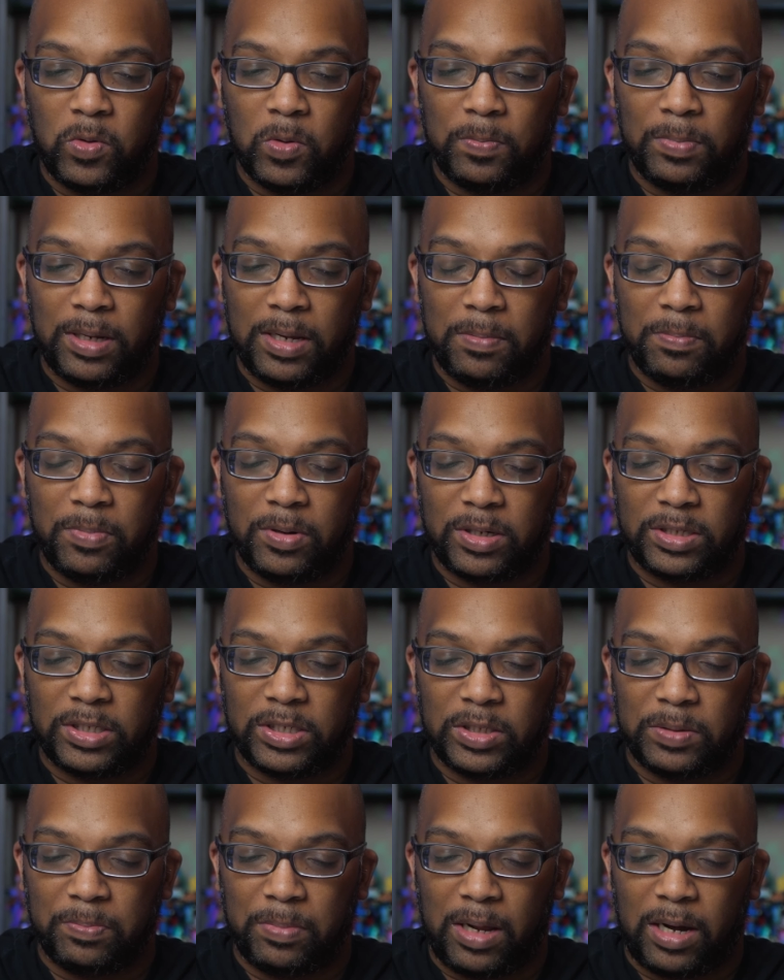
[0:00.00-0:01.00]
Play Books
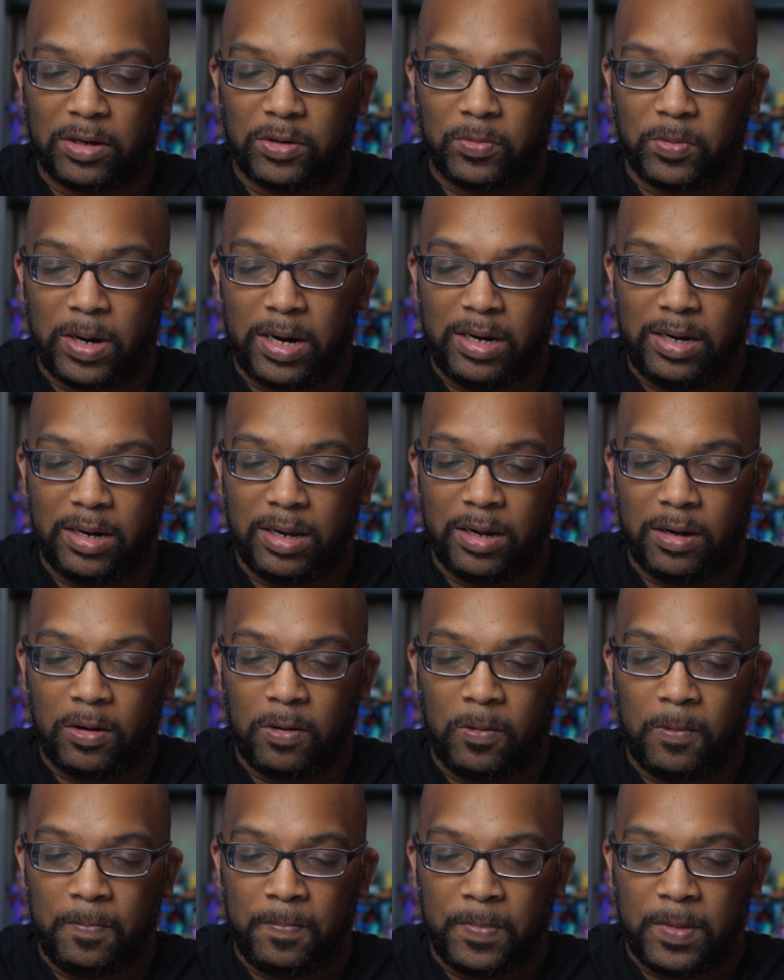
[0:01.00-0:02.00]
is blocked right now.
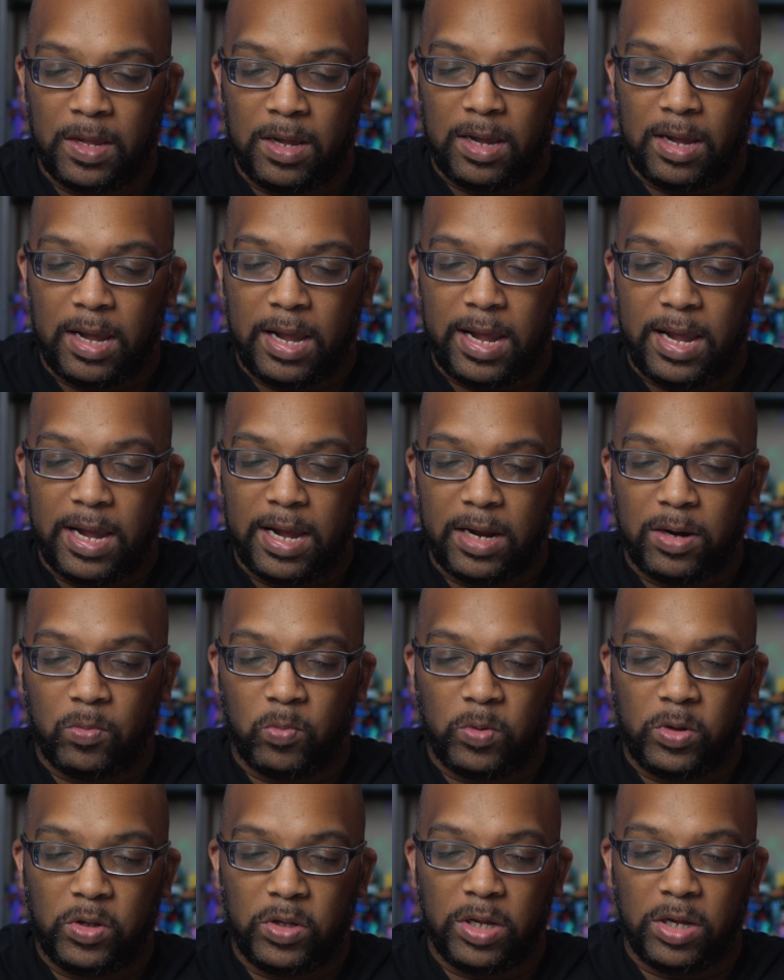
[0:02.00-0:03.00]

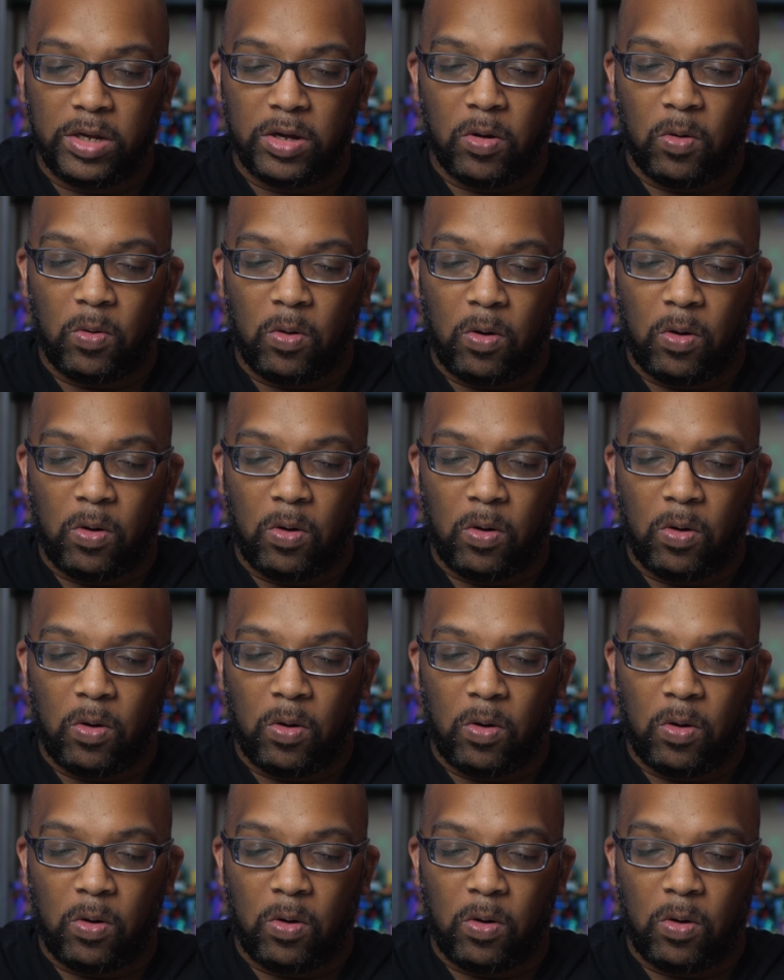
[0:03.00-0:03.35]
And you can go